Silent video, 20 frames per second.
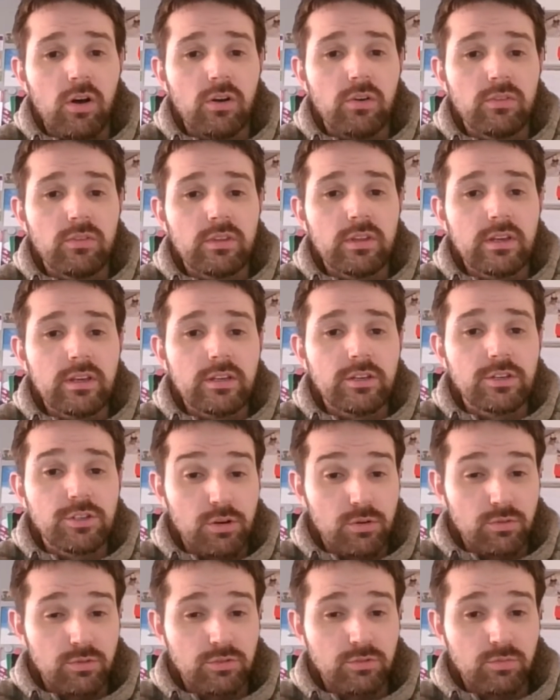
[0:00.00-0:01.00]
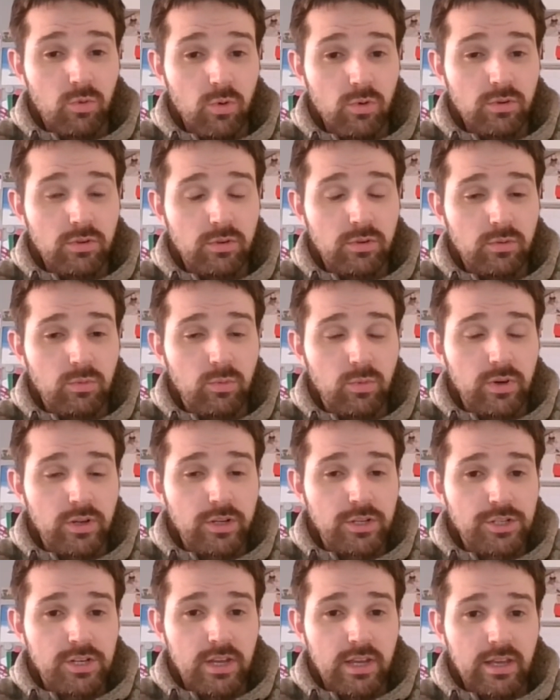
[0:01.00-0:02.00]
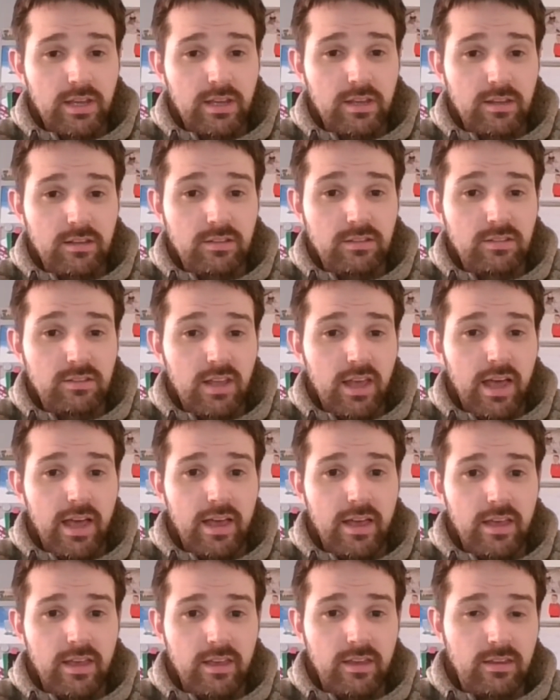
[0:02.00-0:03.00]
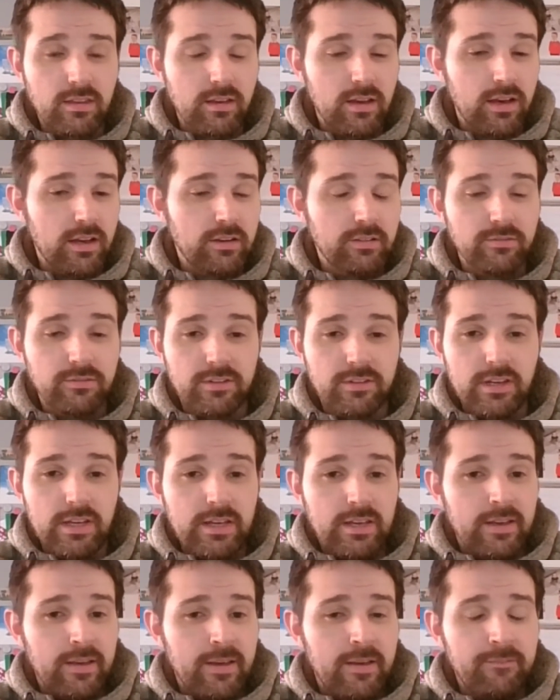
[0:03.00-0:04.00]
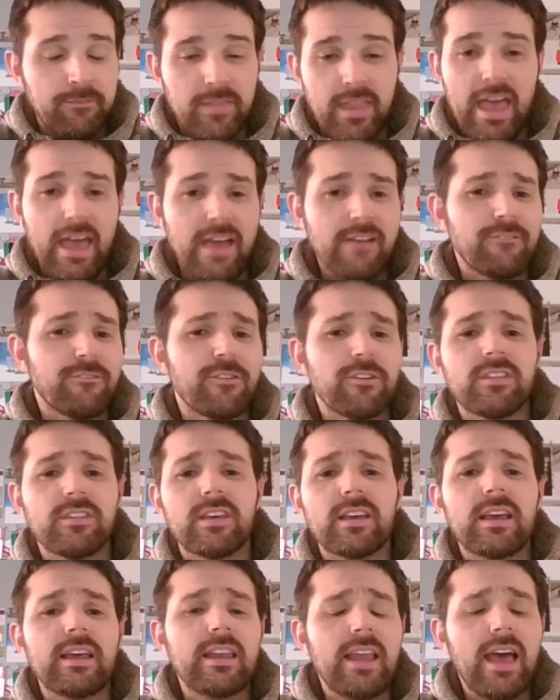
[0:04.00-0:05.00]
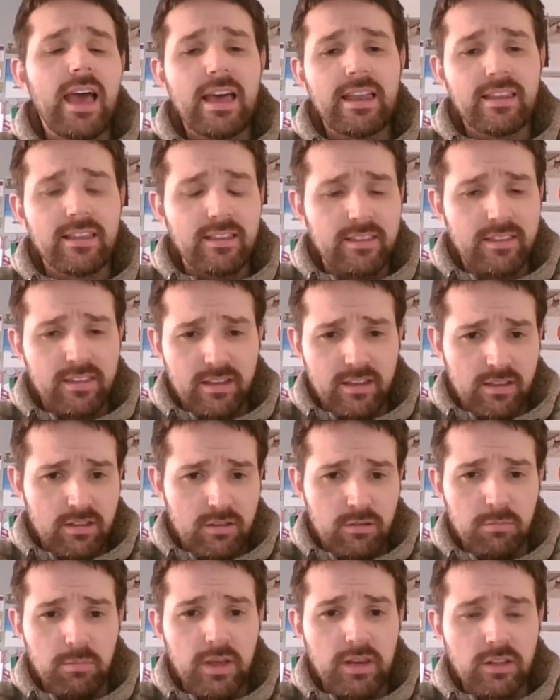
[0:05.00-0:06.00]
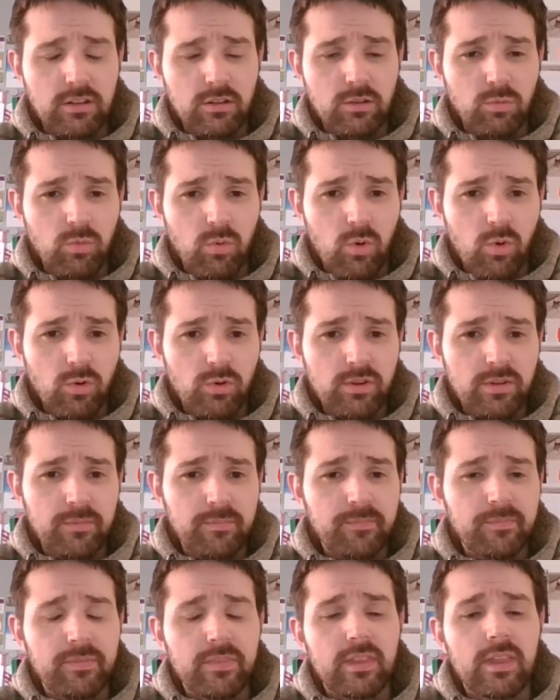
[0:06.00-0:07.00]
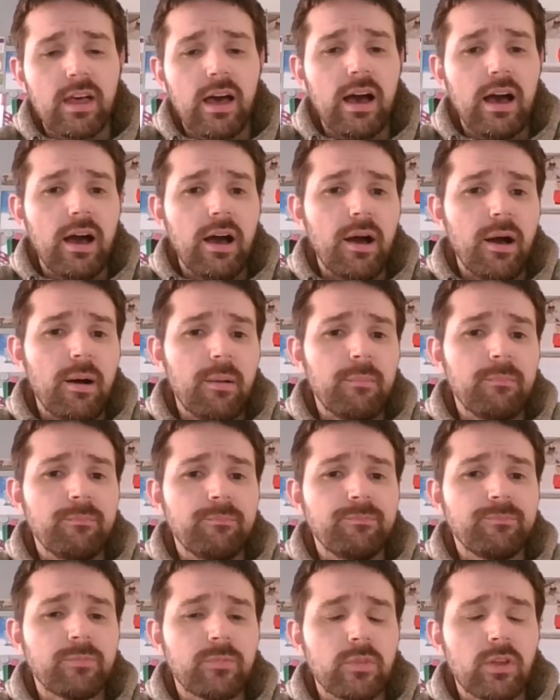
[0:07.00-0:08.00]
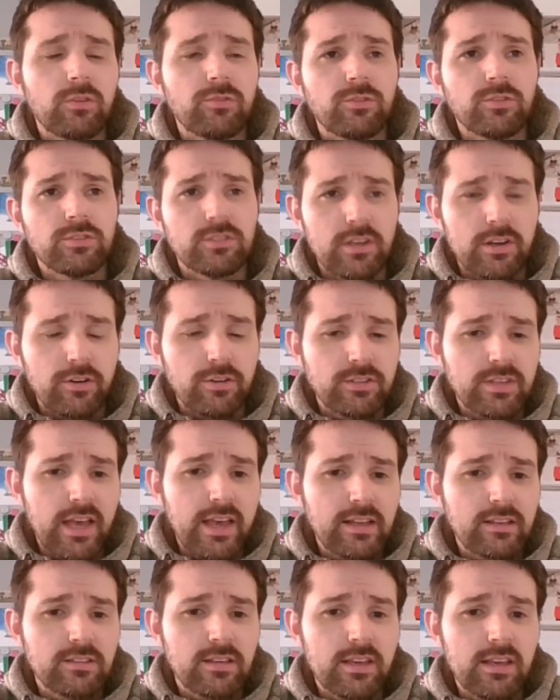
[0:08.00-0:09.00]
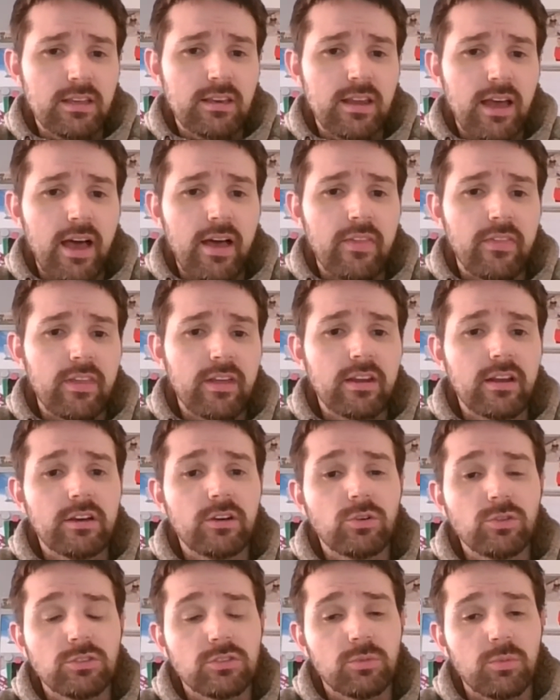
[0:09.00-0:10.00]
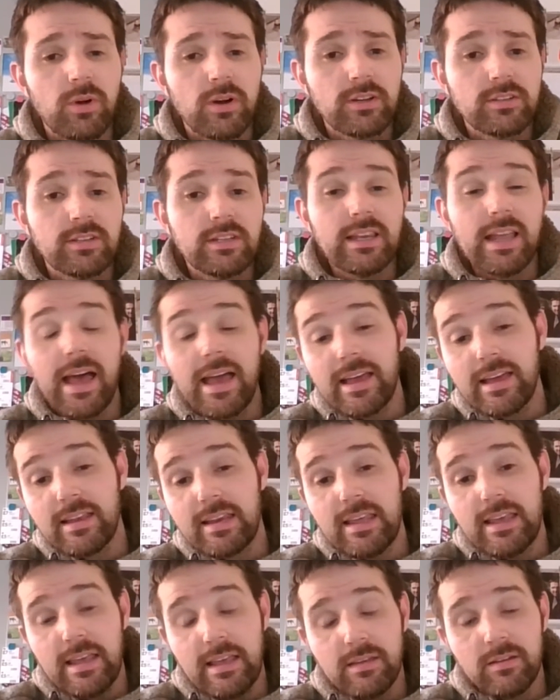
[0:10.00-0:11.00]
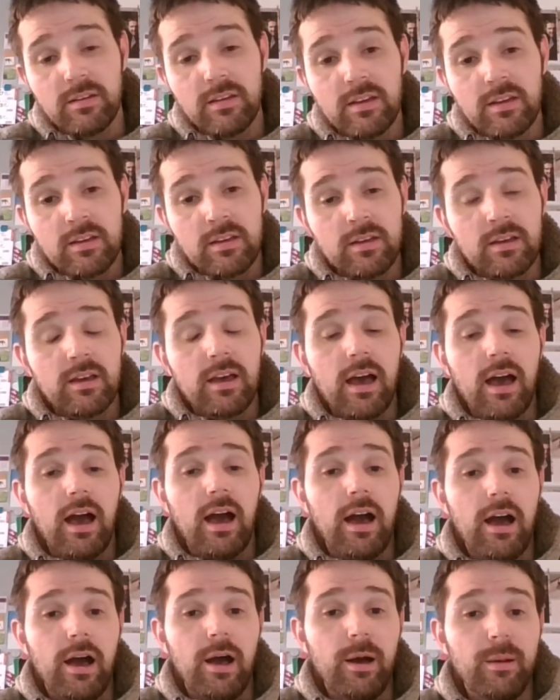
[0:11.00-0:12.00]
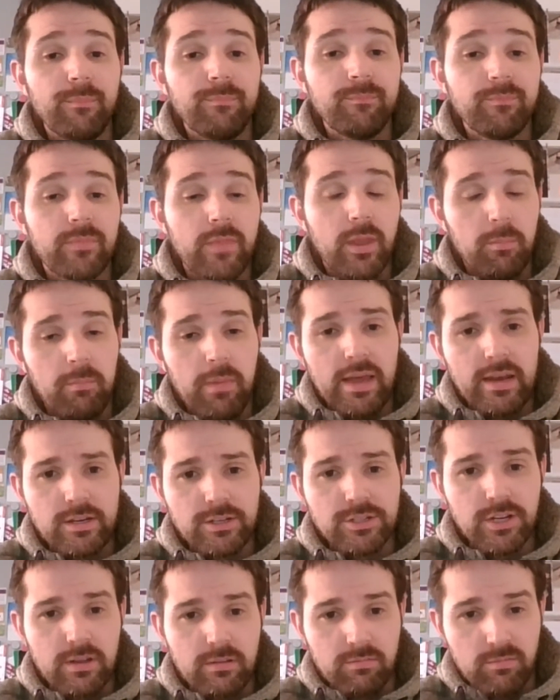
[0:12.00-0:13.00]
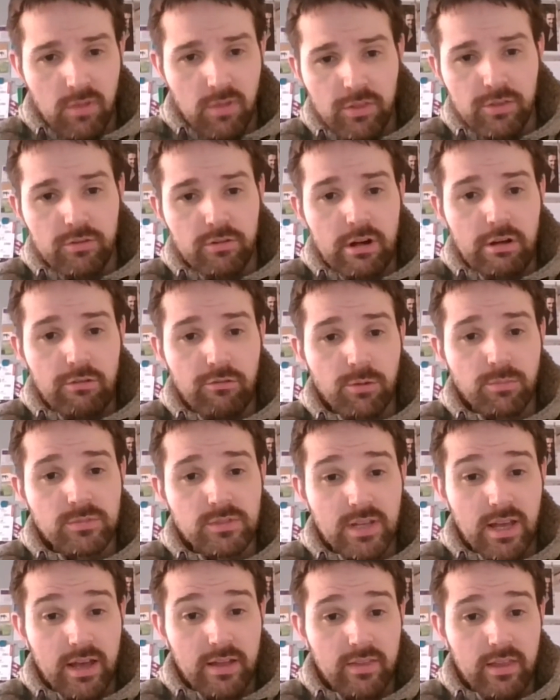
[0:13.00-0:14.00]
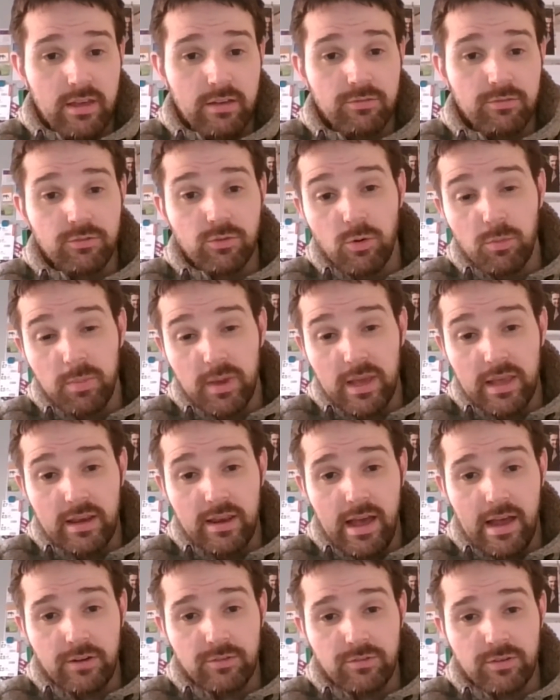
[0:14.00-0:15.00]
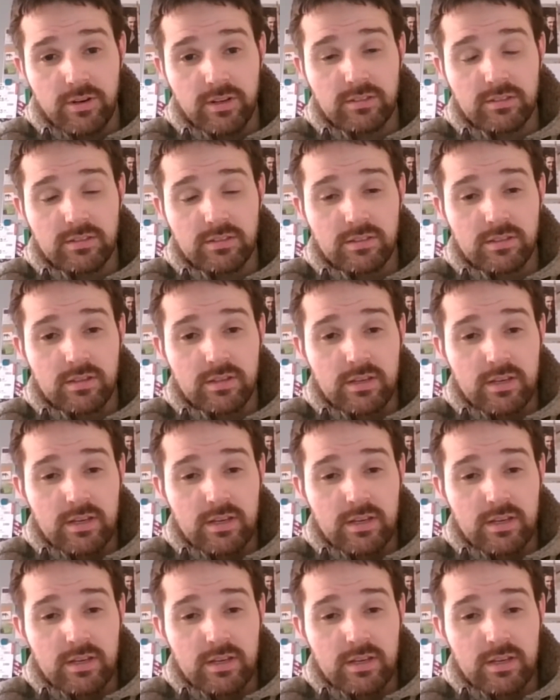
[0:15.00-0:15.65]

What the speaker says: on the children's ward, which is a kind of everything and anything medical ward for 0 to 18. And then I also worked in A&E, managing 3 rooms down there for pediatrics.